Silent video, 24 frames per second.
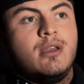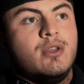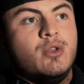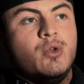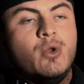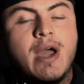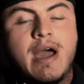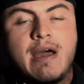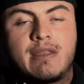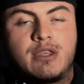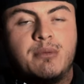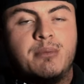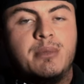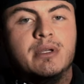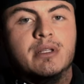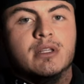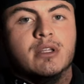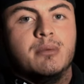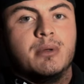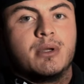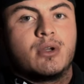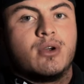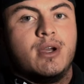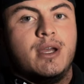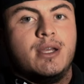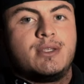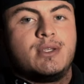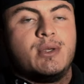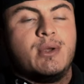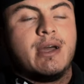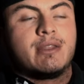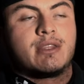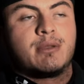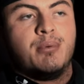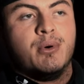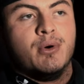you have to be a little bit crazy.
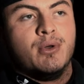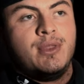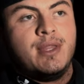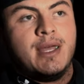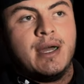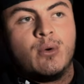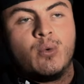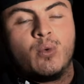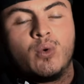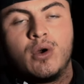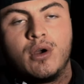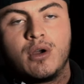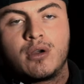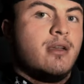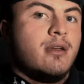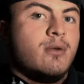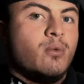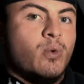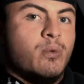You have to put in that work.